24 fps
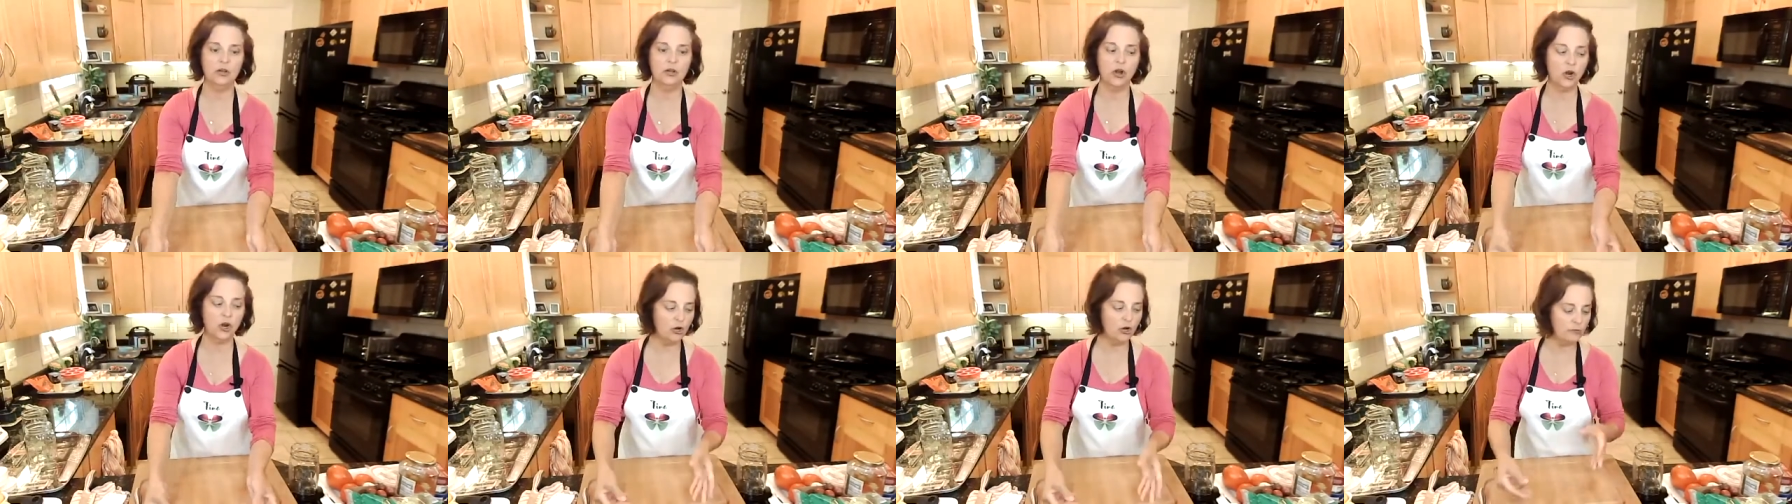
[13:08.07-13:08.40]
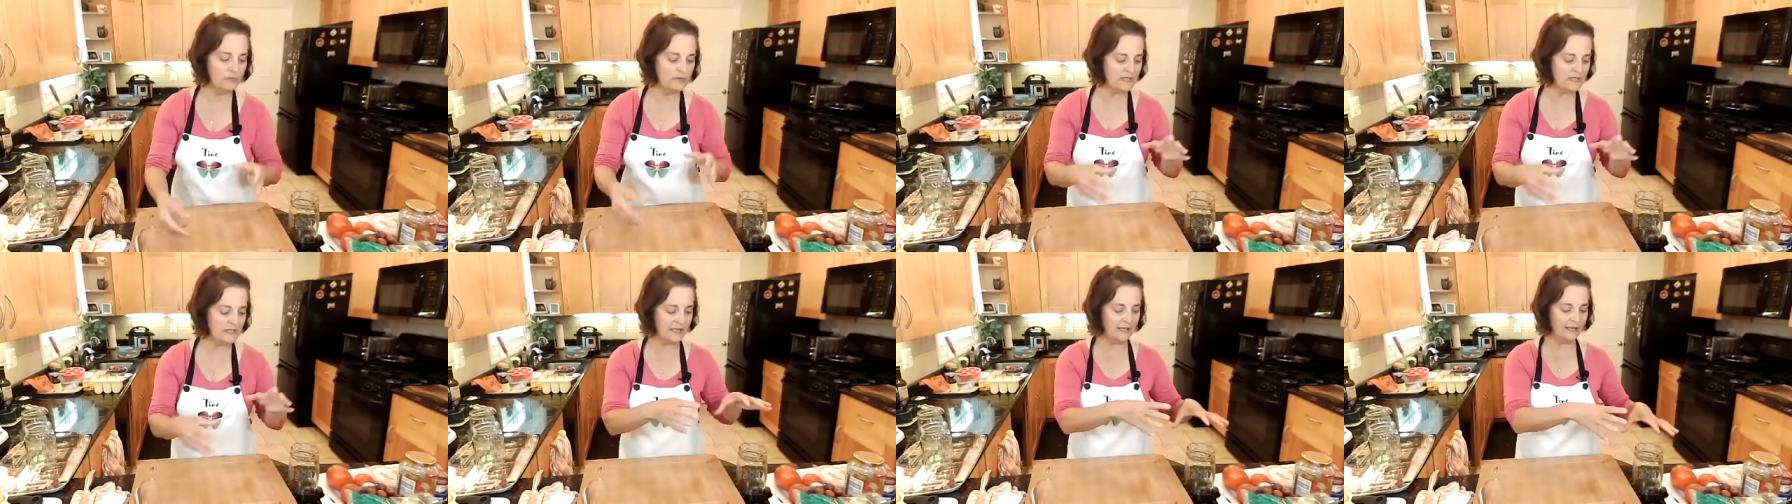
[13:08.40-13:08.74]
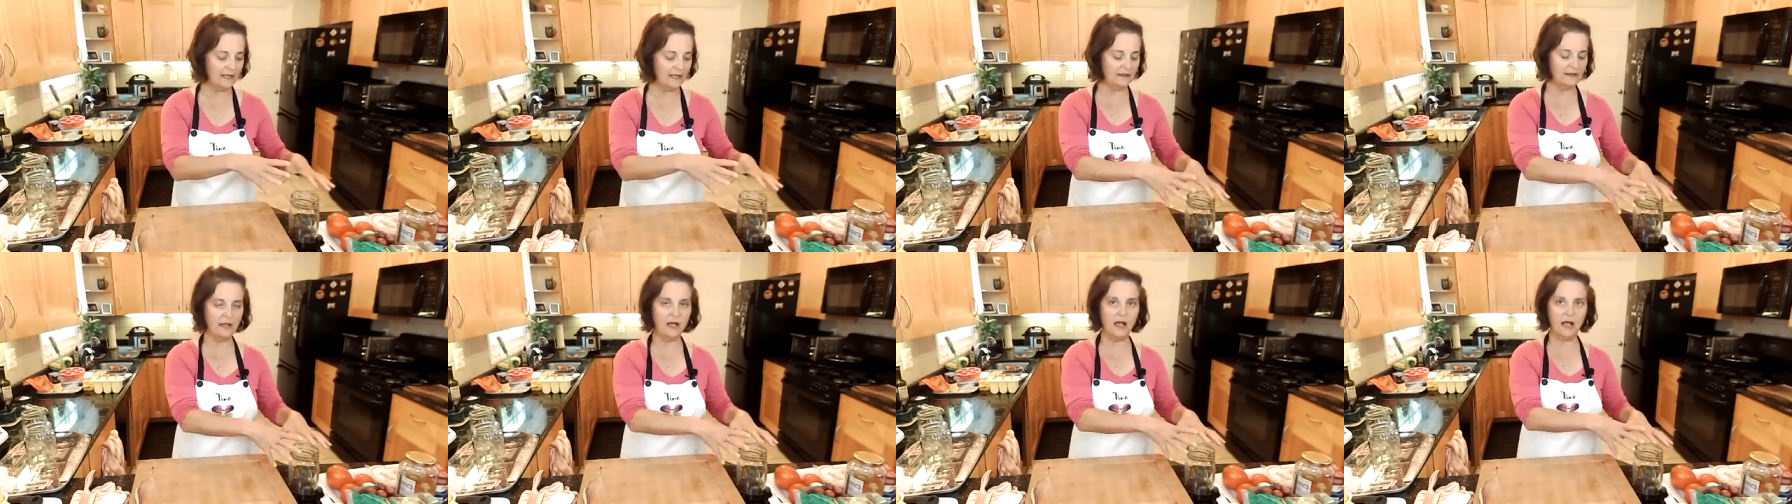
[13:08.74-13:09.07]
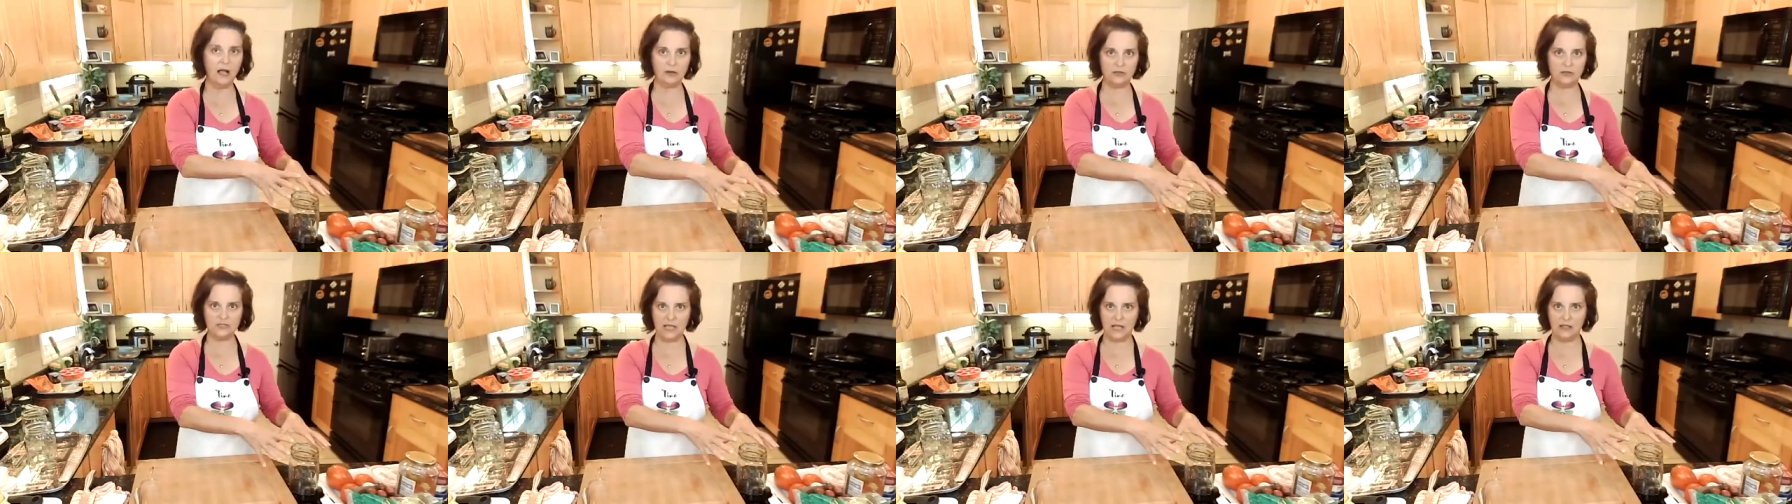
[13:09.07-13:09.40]
herbs in
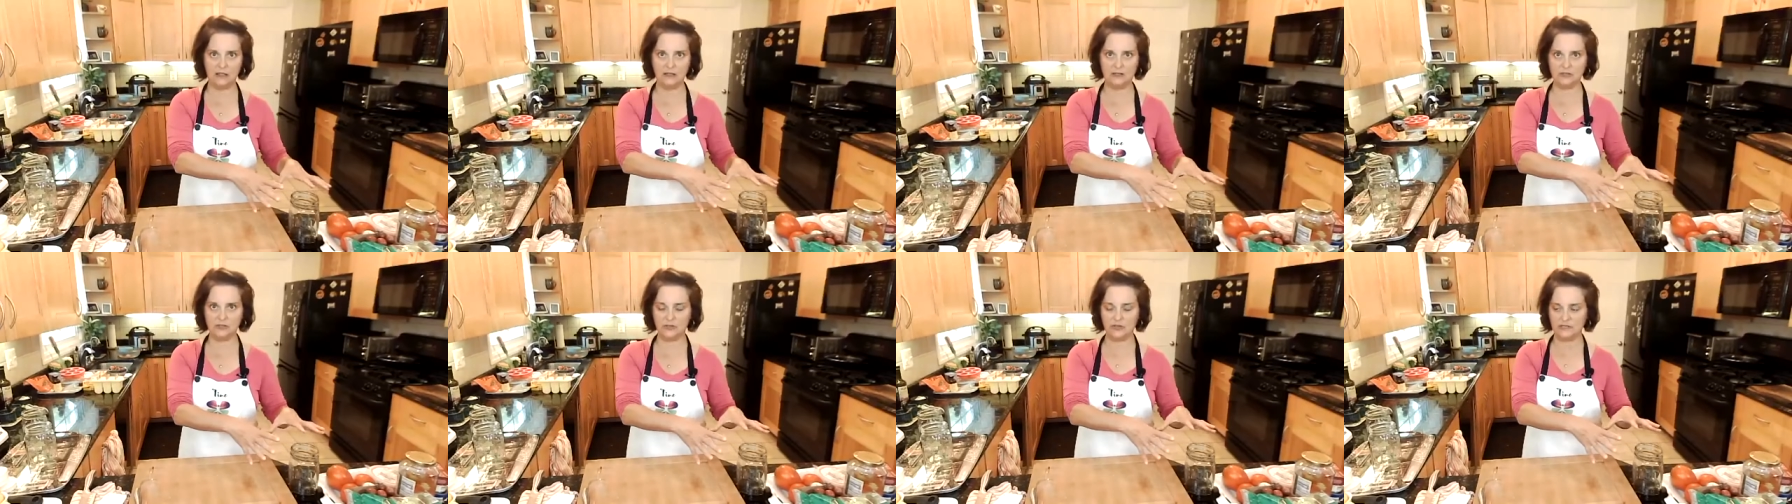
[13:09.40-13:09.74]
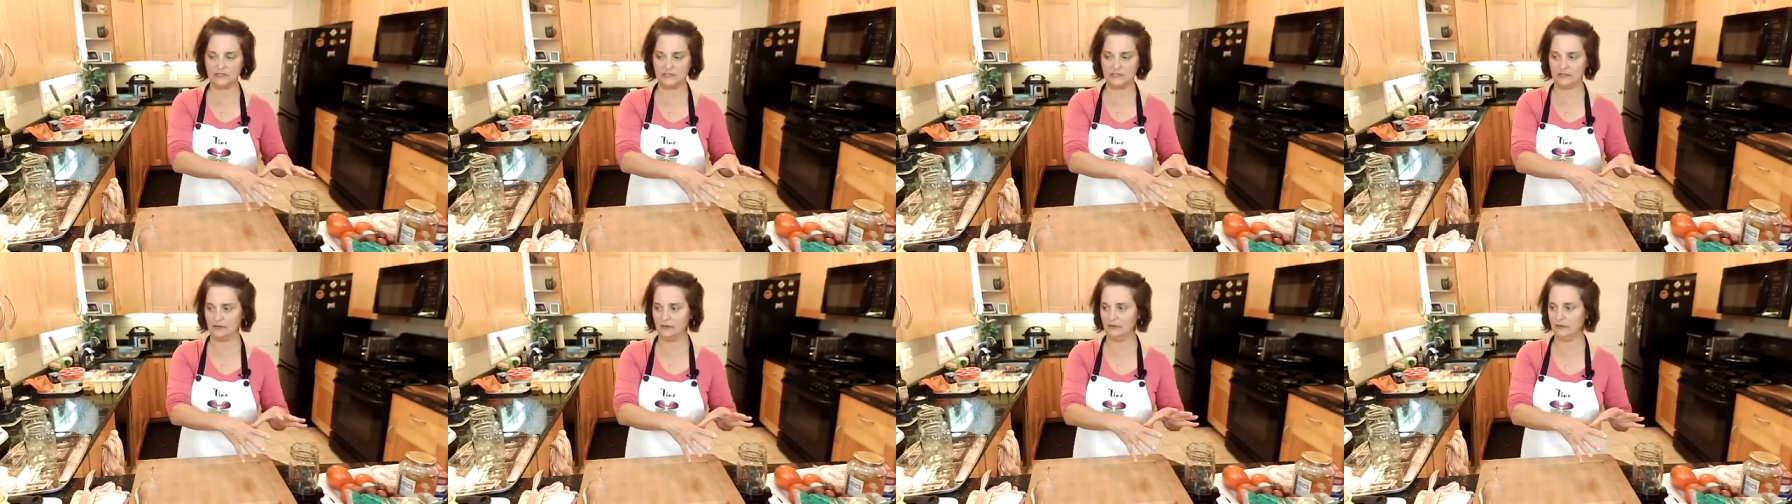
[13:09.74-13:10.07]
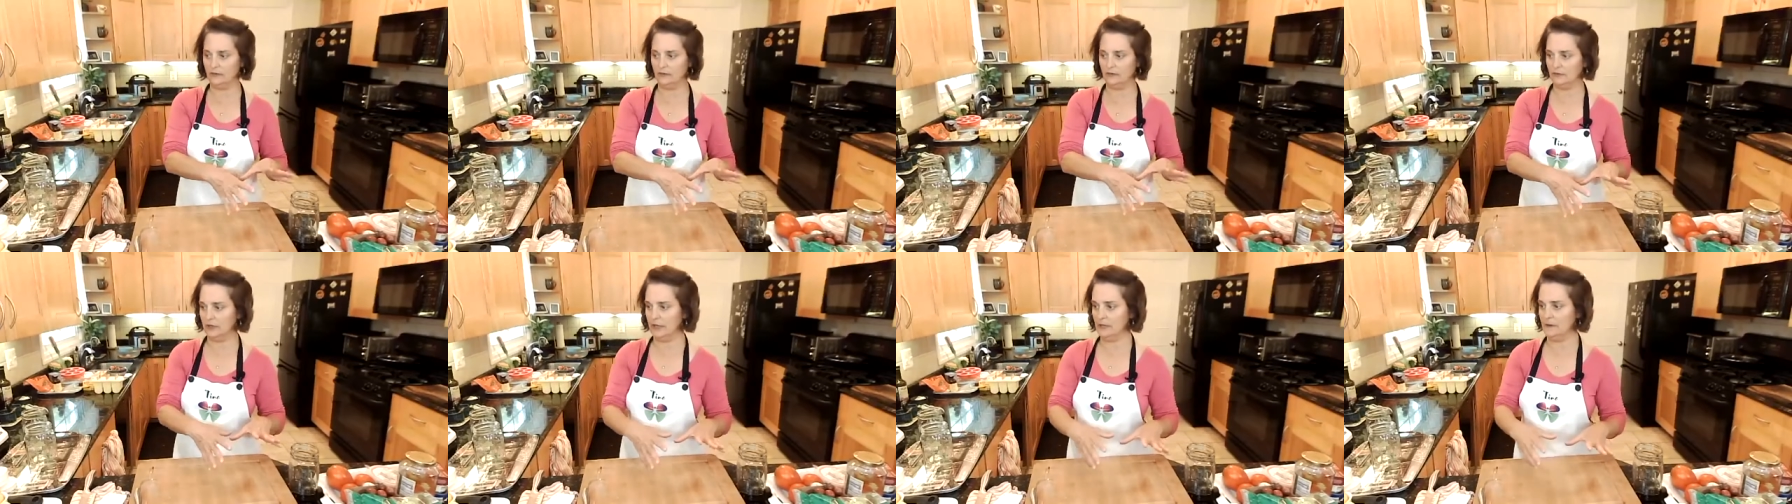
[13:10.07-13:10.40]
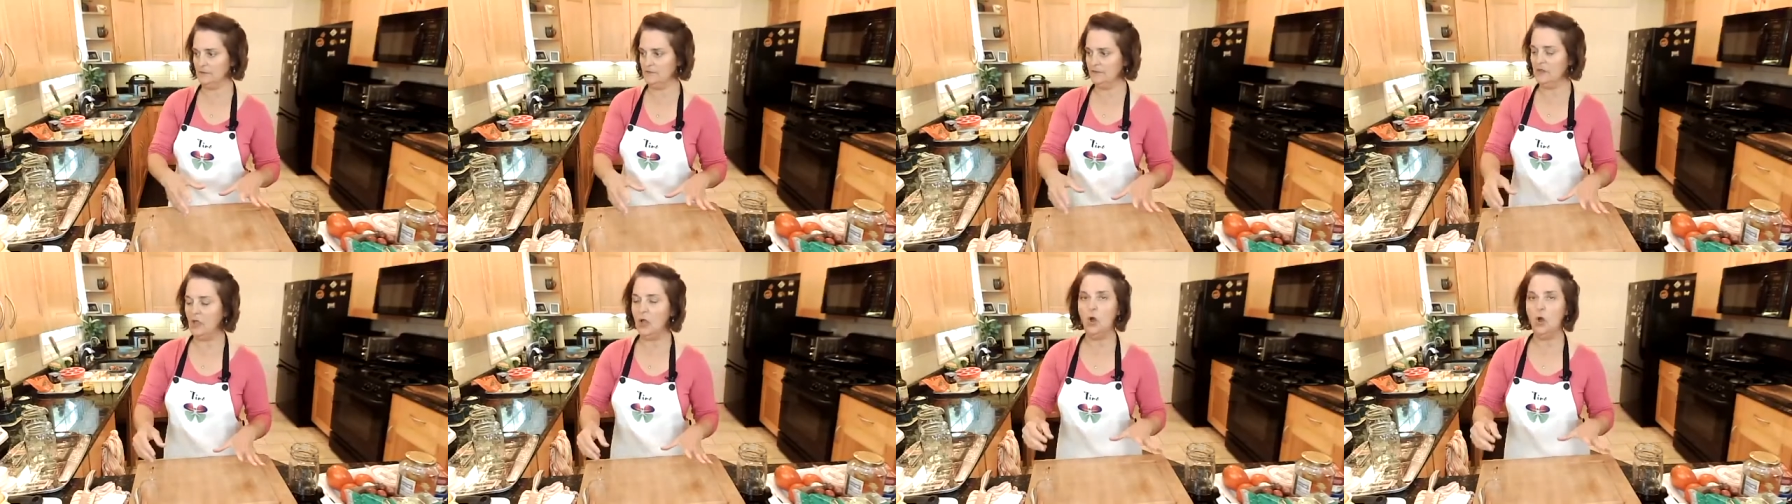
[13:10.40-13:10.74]
our salad dressing, okay?